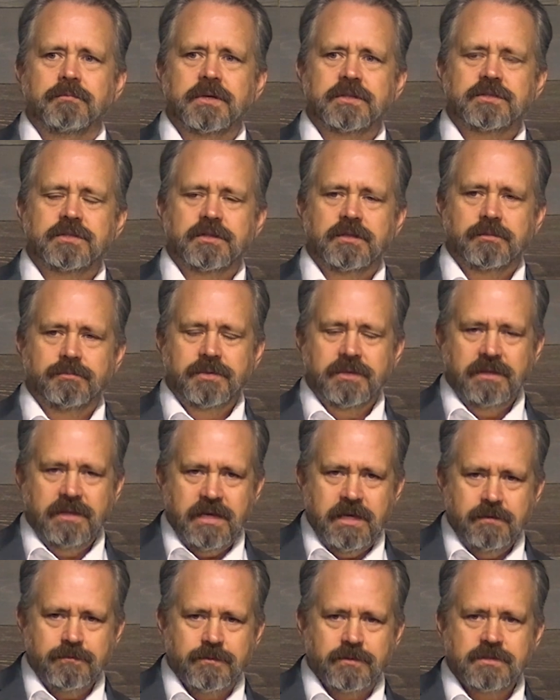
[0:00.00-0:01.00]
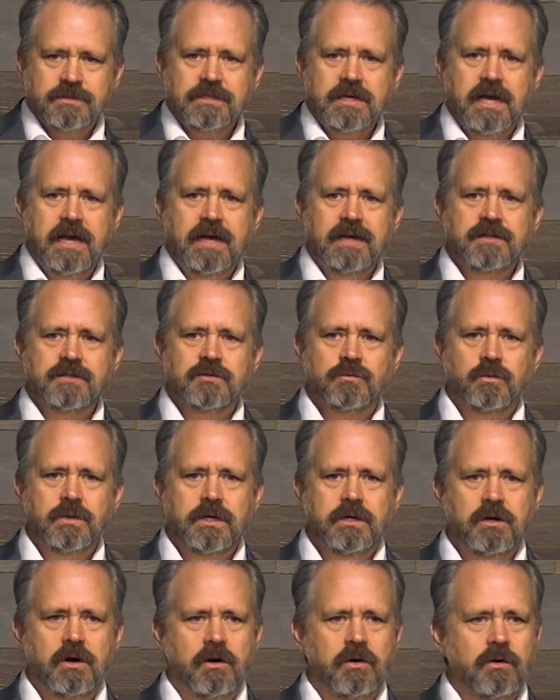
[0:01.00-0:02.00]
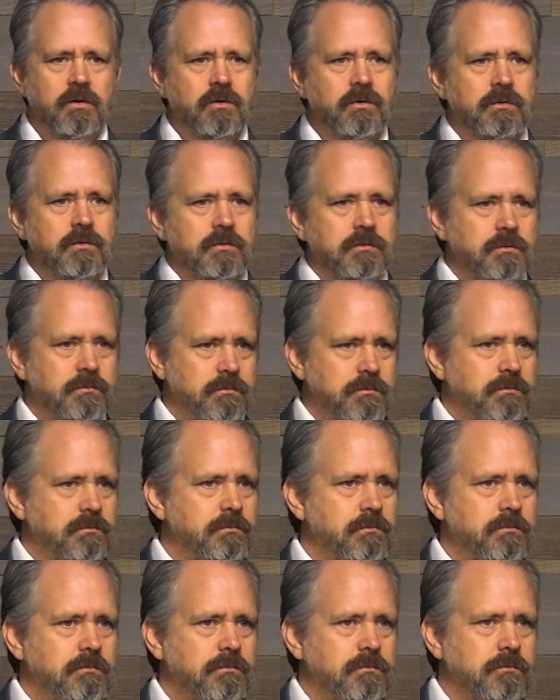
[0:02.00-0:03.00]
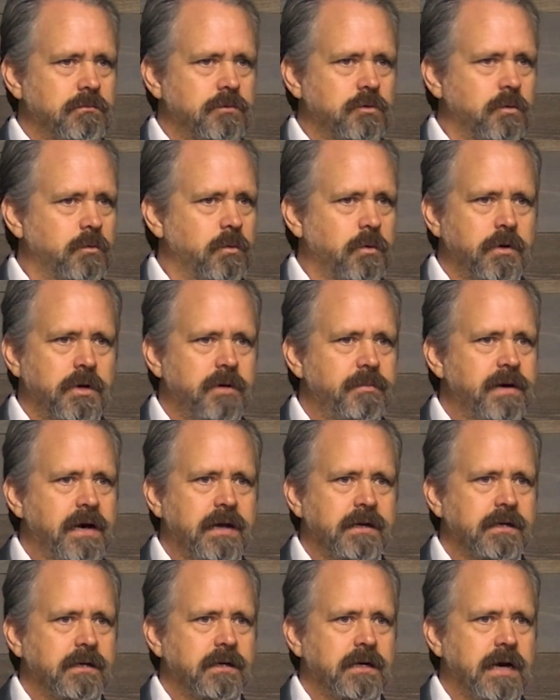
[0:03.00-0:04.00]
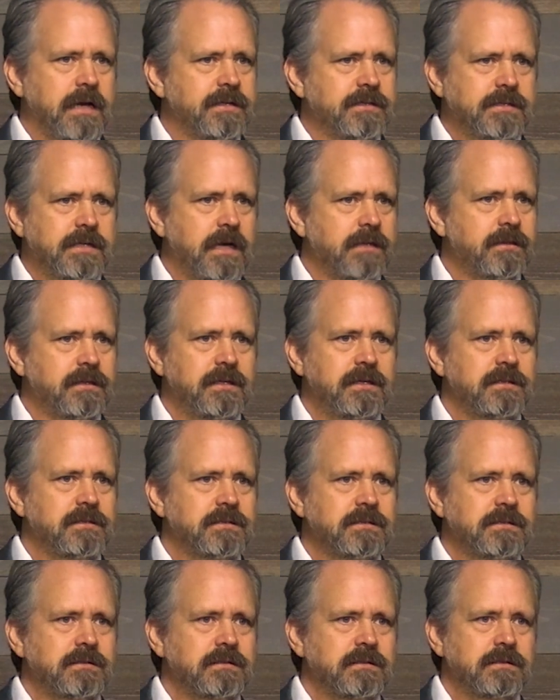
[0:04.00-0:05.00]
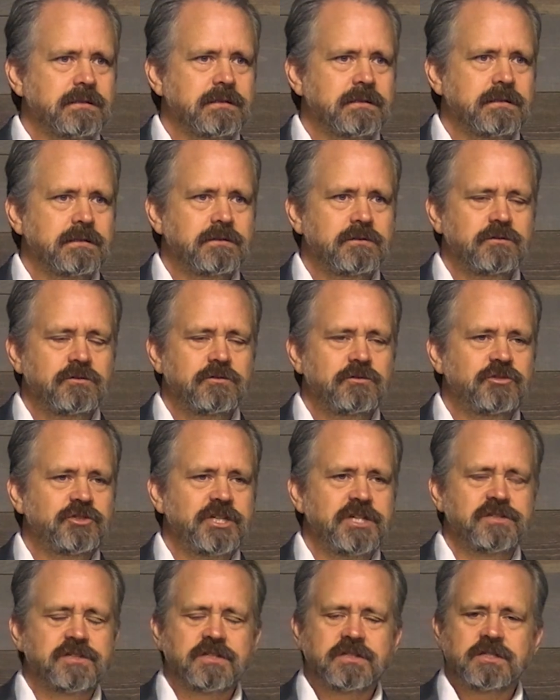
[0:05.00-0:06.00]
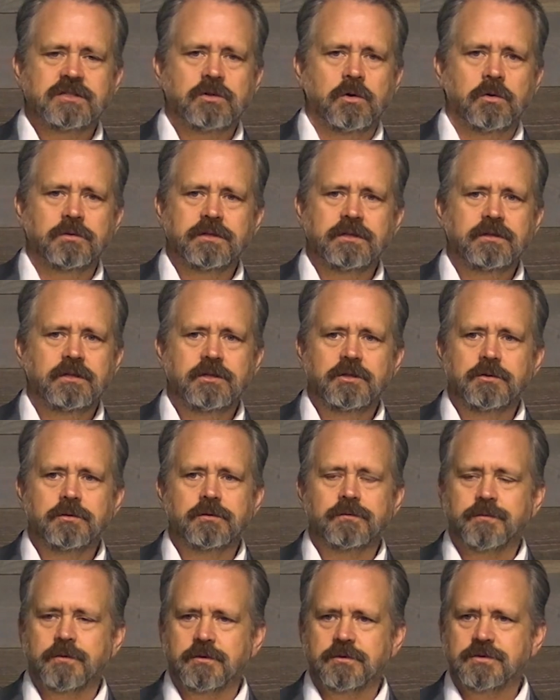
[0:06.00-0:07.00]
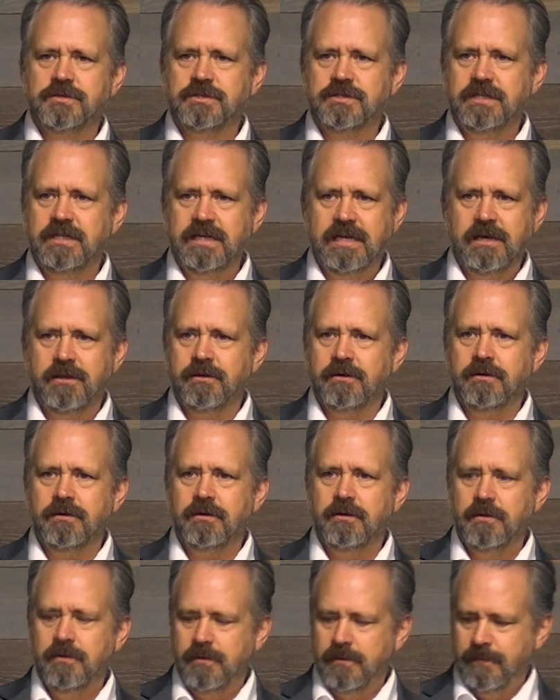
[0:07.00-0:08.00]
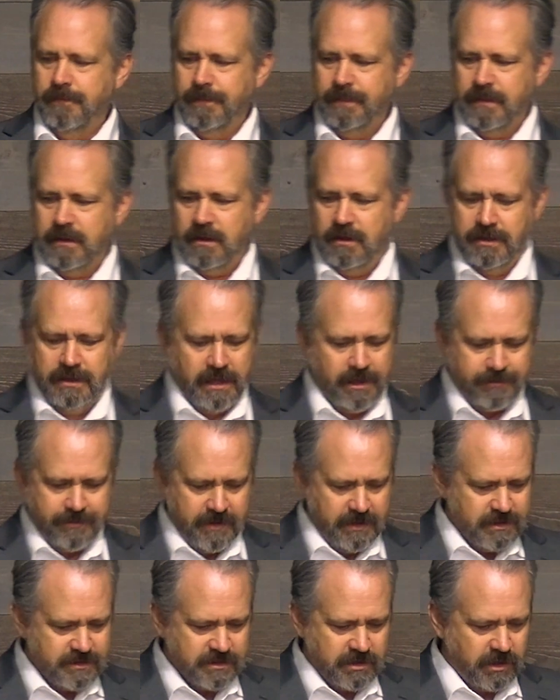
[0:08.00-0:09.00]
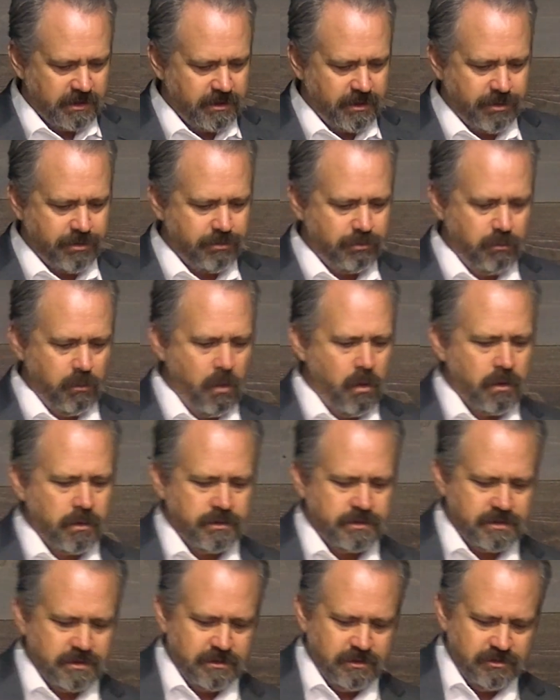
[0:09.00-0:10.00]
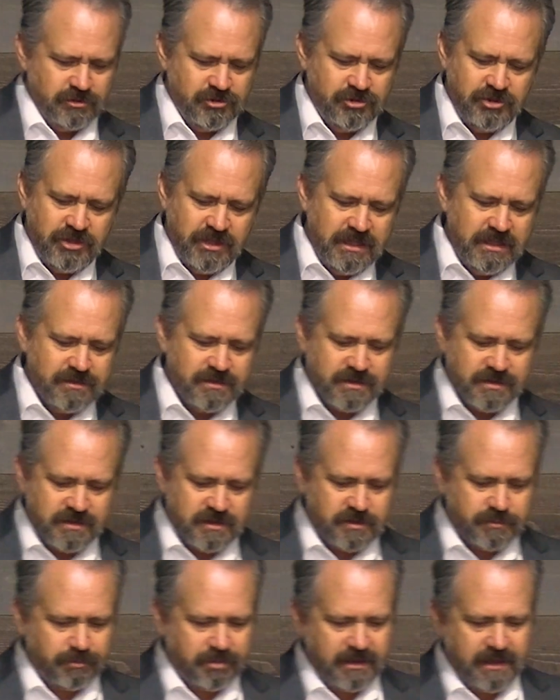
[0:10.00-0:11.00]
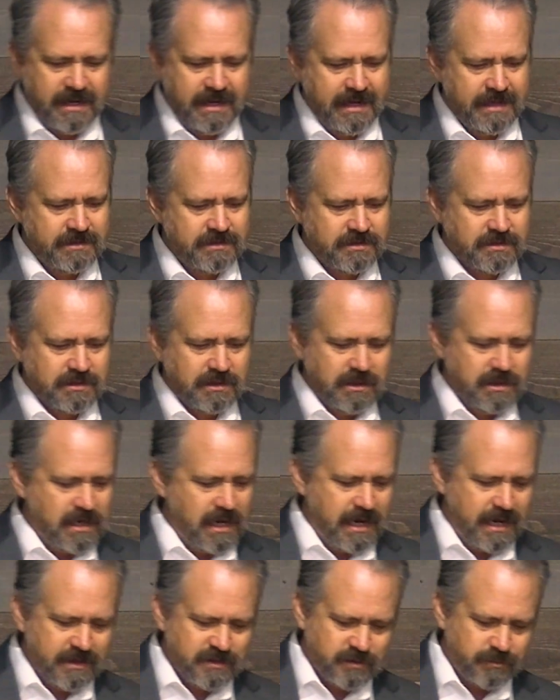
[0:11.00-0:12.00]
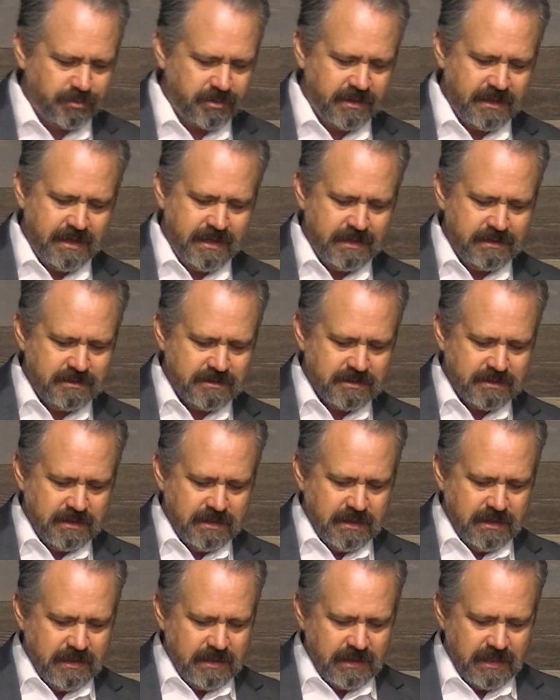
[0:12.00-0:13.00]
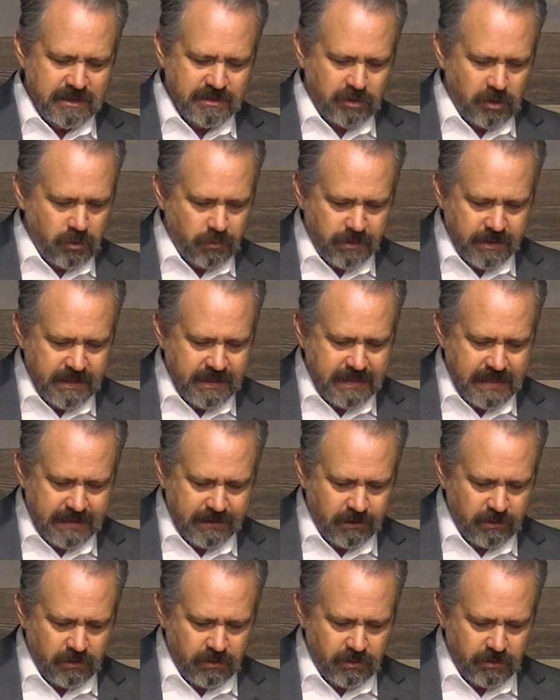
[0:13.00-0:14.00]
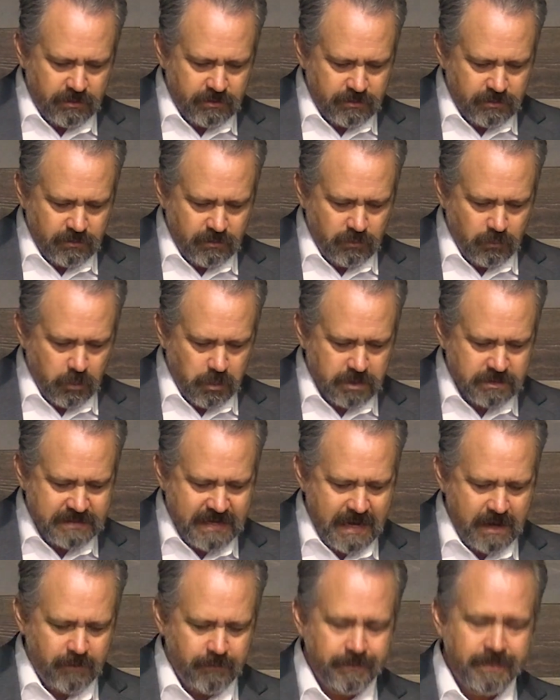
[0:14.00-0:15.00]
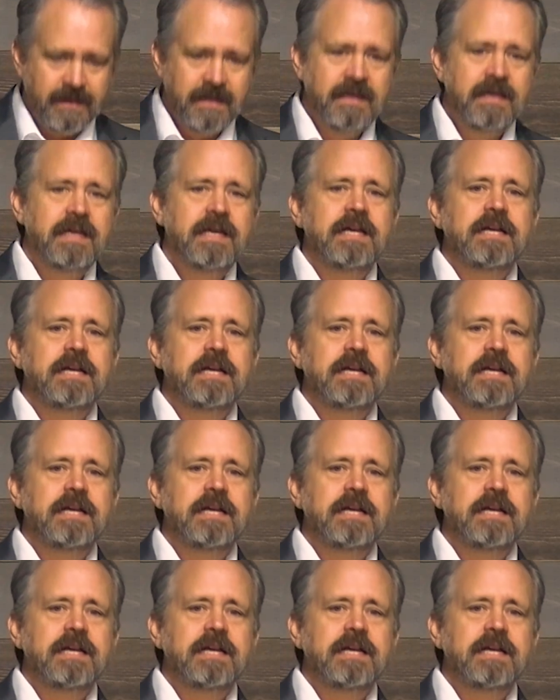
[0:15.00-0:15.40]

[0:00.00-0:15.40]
But to the believer's eyes, we go, Don't worry about it. God has got this. Jesus is holding the universe together. Nothing is going to thwart Jesus' plans, God's plans. He's already got it all worked out.